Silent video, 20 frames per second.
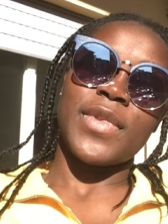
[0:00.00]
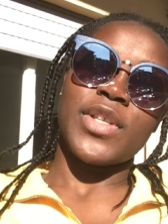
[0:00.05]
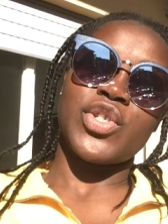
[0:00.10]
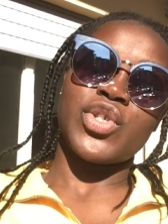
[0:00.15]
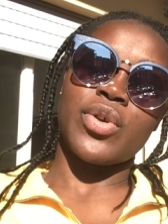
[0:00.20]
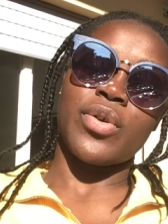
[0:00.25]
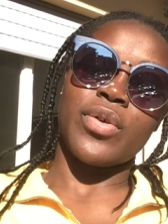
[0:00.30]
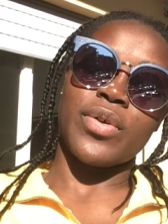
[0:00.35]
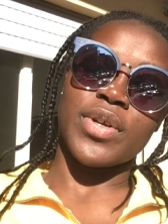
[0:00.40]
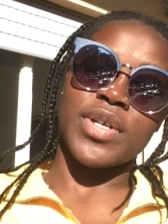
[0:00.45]

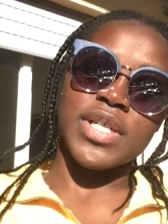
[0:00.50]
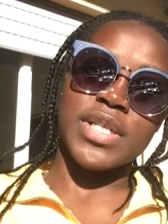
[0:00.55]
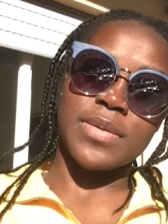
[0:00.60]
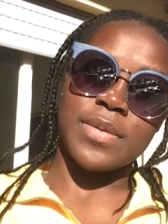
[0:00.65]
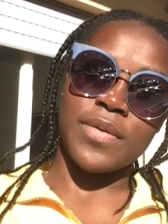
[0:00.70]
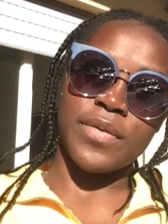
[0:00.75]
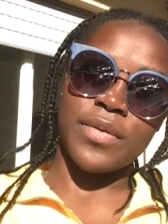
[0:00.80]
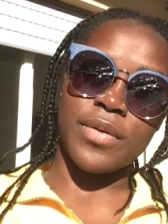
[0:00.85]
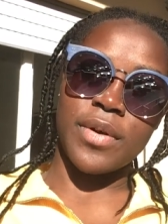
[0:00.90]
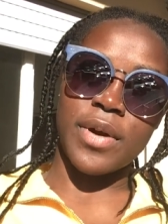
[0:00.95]
chores
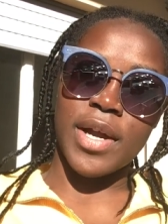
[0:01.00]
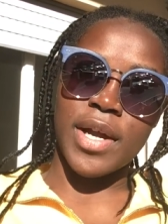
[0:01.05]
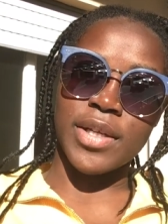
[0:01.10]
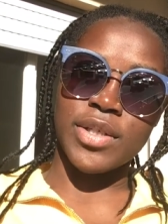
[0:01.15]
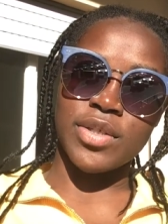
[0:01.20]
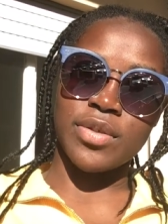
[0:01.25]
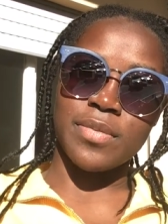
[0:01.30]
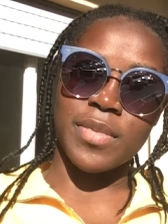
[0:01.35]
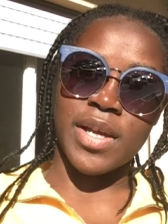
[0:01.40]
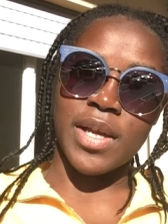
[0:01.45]
before I
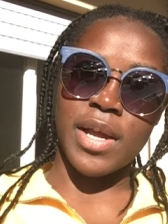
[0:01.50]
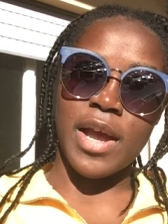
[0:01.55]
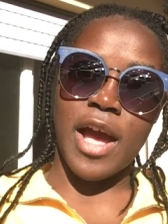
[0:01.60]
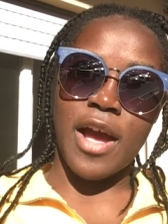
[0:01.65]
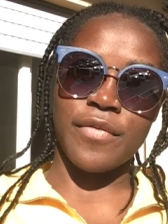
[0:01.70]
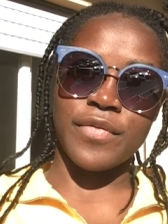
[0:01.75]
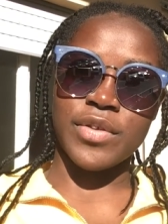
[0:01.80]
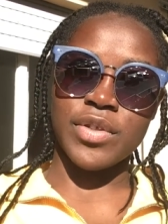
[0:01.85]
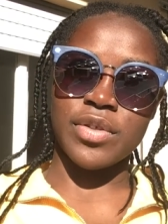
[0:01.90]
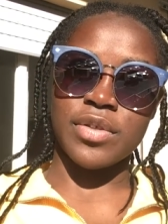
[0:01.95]
do my
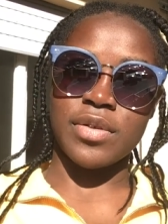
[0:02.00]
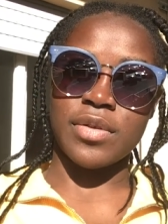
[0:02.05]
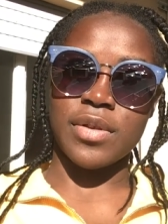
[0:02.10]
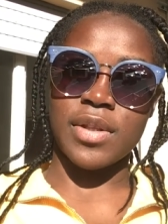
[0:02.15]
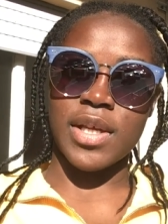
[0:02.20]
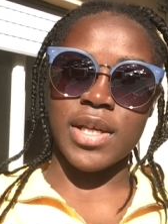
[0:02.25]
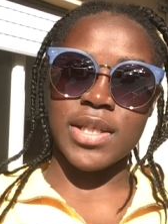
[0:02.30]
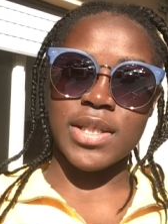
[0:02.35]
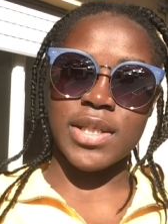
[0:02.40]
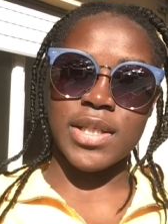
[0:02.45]
afternoon
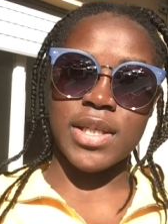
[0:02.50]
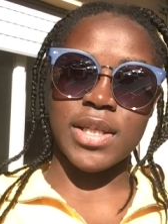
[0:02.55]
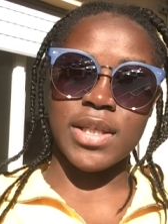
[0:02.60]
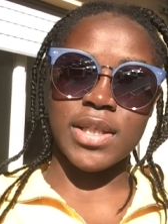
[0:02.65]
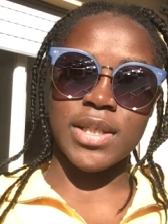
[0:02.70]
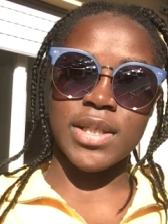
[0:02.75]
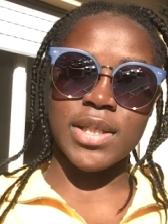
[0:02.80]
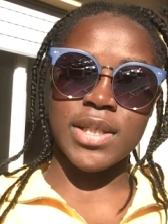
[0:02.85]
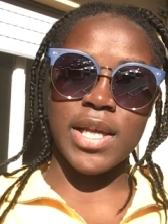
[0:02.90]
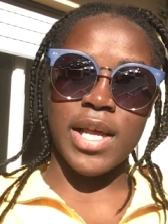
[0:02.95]

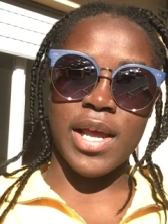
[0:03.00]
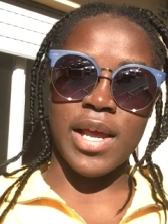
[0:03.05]
lessons.